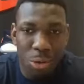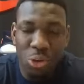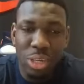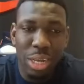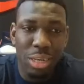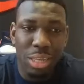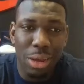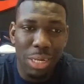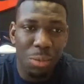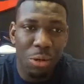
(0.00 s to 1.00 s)
you said, it's not
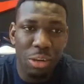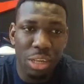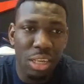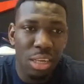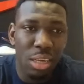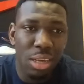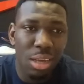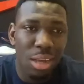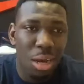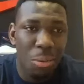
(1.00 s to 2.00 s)
experience.
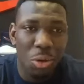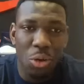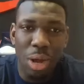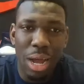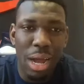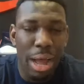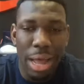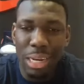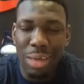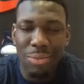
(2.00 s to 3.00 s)
You know, I
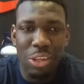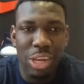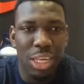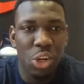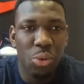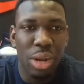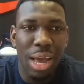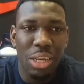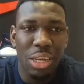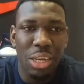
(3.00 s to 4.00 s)
didn't have the chance to do it
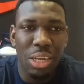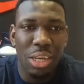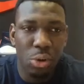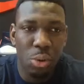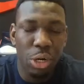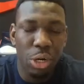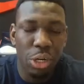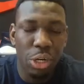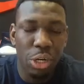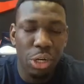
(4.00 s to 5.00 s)
last year. You know, we worked
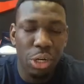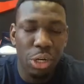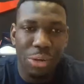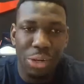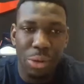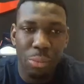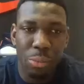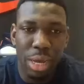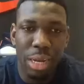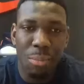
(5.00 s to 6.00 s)
hard last year. We got the
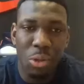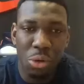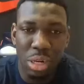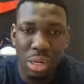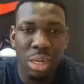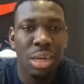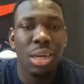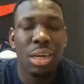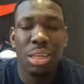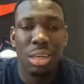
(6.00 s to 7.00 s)
opportunity
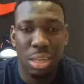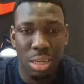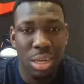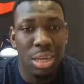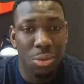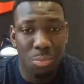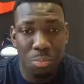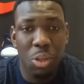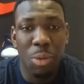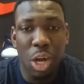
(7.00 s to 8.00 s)
to, to,
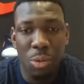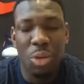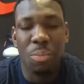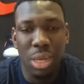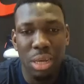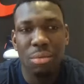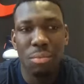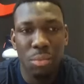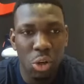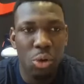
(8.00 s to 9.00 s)
to be, you
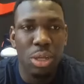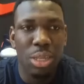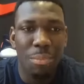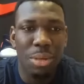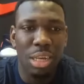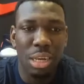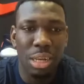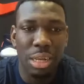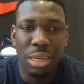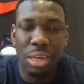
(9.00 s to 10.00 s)
know, a top seed,
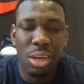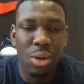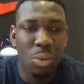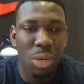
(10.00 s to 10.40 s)
and we